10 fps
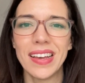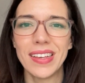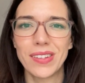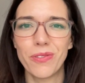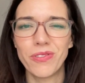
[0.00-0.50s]

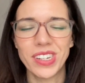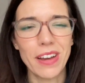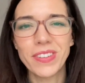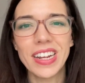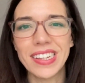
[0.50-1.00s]
So
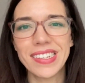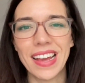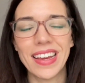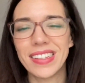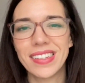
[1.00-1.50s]
definitely
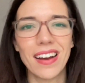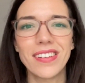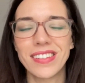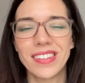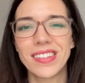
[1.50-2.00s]
stay in
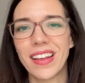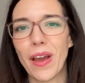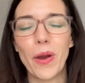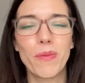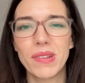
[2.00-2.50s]
touch and stay
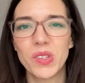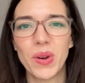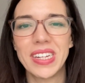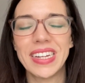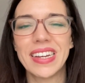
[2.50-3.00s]
open to
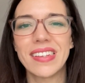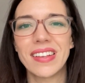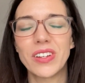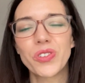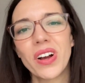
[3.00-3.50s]
ideas,
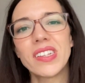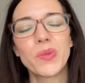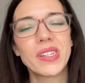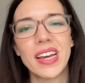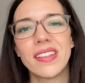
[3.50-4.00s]
and try to
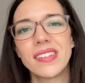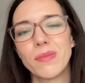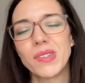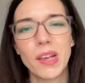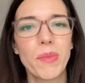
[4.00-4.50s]
attend
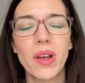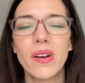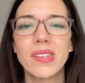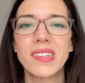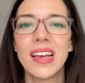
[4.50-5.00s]
some
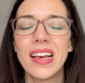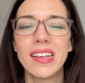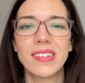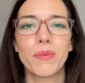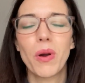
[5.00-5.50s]
seminars,
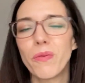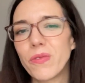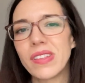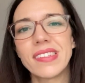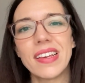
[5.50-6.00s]
some
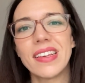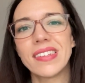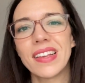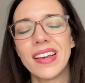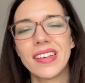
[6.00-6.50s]

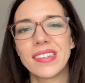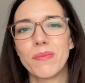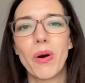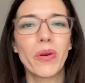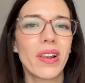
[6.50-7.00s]
conferences,
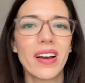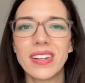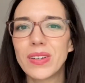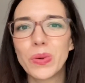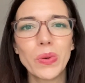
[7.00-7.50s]
some
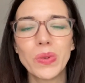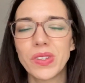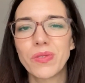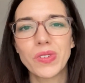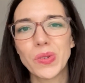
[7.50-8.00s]
online tools
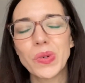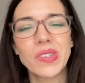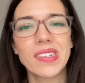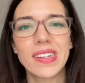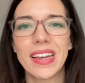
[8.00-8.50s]
and
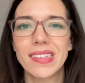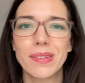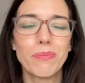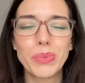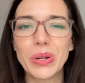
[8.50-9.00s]
resources, and get
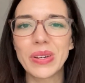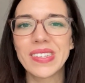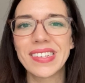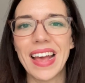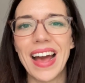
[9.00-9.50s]
some
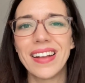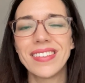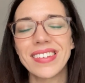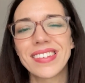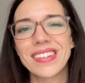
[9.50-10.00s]
books, and
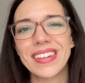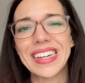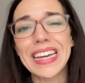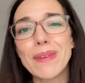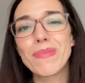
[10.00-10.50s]
just
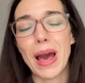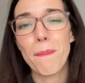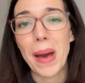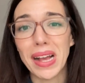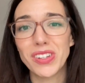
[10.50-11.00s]
keep that
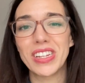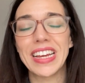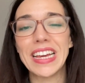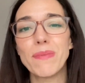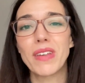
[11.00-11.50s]
passion and
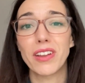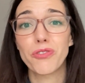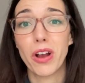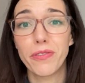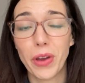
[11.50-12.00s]
keep that
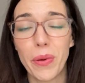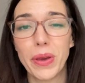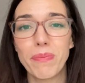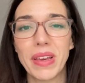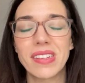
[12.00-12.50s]
drive
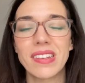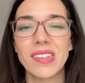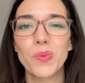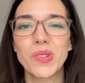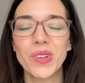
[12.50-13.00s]
going, because
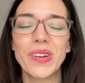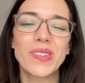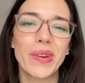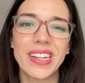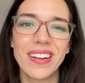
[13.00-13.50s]
that's what's going
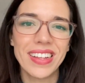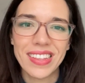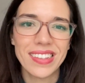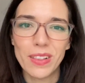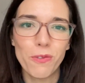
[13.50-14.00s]
to ignite
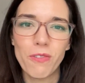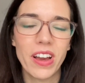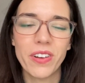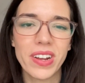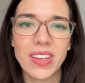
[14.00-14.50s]
this little
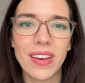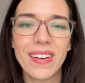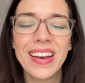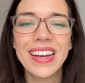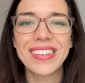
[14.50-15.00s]
fire in you
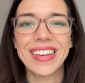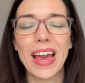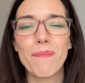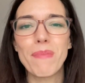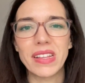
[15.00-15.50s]
to
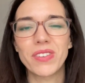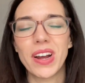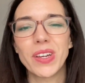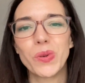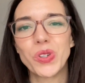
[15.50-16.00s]
get better
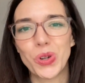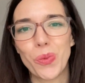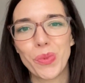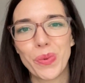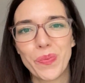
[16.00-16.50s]
at your
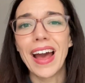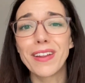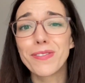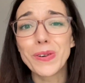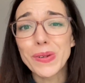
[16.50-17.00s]
job. And
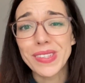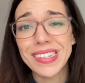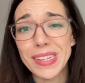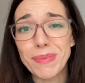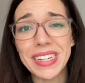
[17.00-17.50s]
of course, the
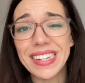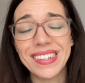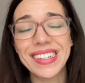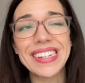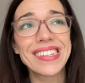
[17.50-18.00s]
CPD
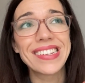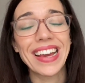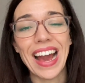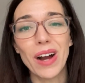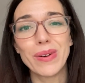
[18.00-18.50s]
doesn't need to
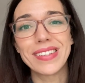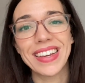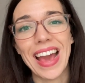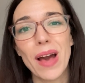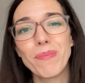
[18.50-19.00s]
take hours. It
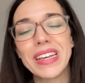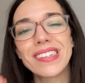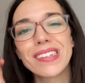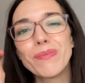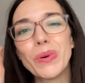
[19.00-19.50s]
can be
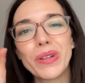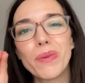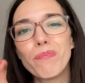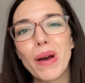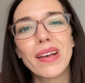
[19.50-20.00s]
small
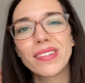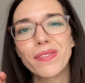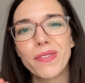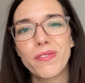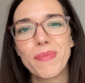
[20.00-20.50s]
little bursts of
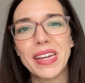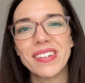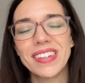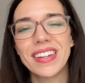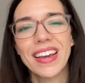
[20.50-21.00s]

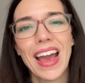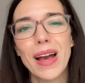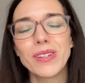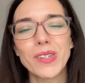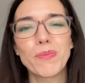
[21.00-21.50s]
information. It
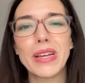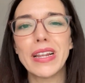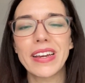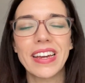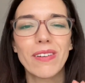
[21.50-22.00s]
can just be
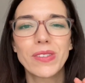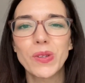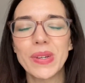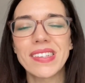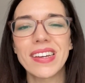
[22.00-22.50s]
looking on
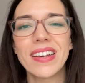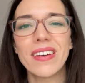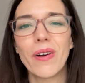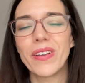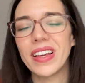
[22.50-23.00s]
Twitter,
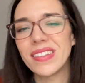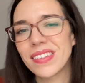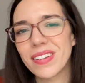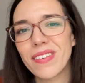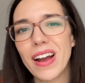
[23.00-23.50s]
on
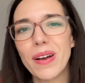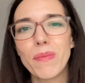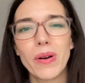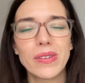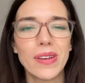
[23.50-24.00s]
Instagram,
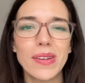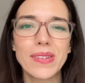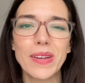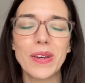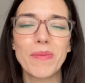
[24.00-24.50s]
on
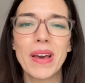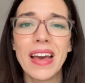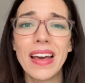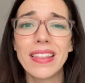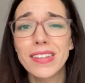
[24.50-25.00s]
YouTube.
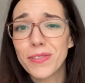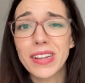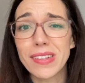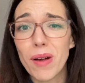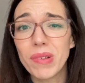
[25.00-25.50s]
This, for
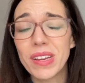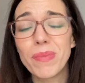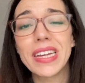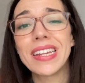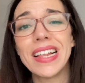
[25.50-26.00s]
example, can
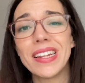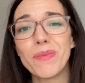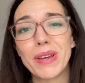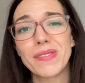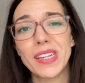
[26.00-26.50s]
be a little
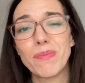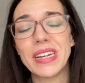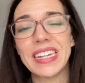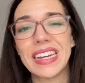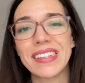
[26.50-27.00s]
bit of
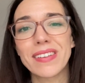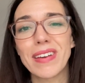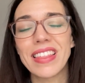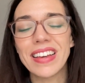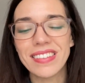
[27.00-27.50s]
CPD. So I
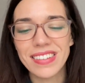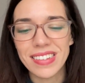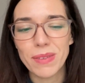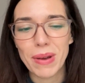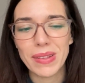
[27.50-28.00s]
think it's just
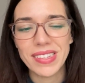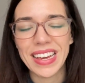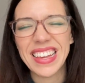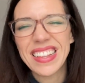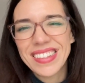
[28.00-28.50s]
about
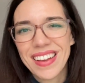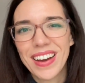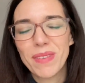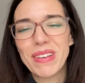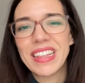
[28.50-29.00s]
taking the
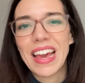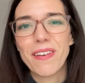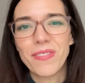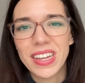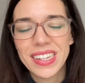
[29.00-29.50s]
time and the
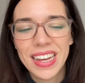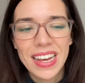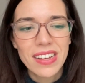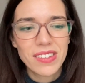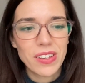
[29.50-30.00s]
effort
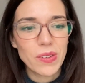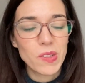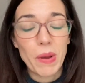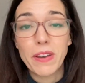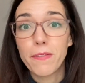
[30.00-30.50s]
to
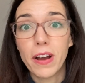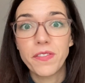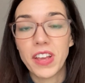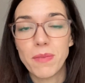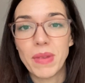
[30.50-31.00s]
spend
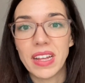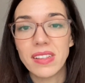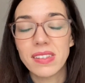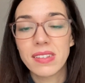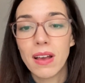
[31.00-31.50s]
5-10
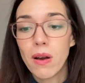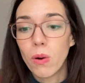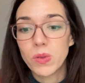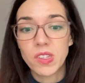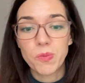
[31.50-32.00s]
minutes,
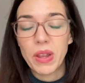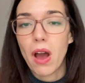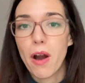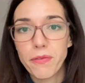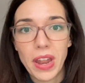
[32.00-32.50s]
or to spend
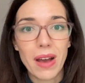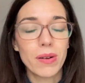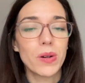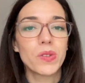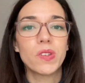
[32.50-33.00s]
half an
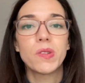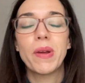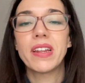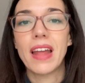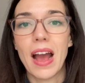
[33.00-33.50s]
hour, or to
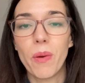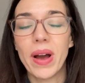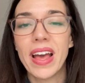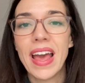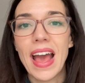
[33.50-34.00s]
spend an hour,
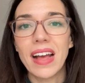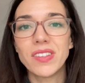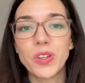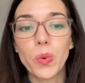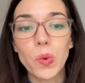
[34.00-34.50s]
and
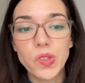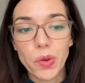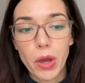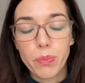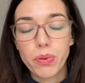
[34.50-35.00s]
to also
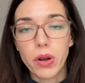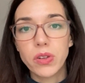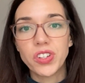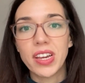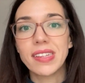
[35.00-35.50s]

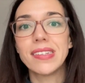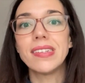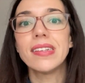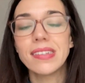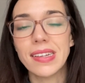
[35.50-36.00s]
approach
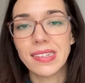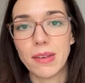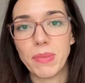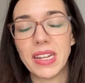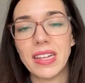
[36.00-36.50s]
existing
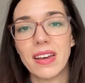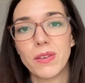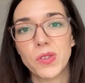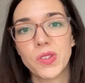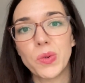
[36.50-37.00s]
CPD that
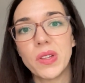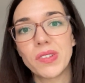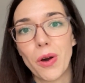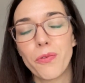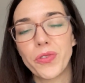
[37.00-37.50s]
your school is
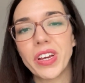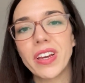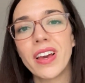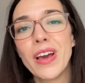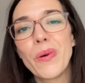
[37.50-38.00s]

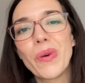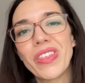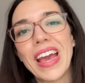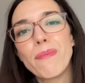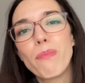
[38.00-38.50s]
offering with
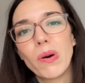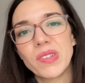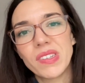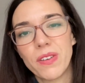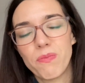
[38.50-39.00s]
a
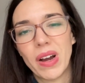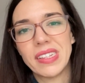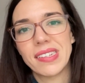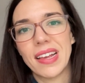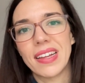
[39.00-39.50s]
positive
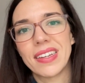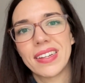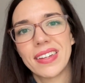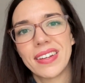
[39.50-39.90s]
mindset.